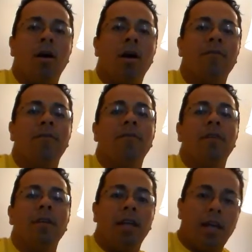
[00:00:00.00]
off
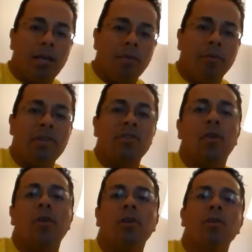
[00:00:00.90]
and you
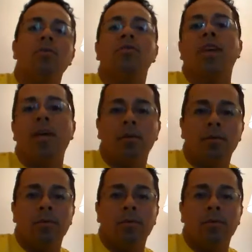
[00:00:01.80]
restart a new cycle.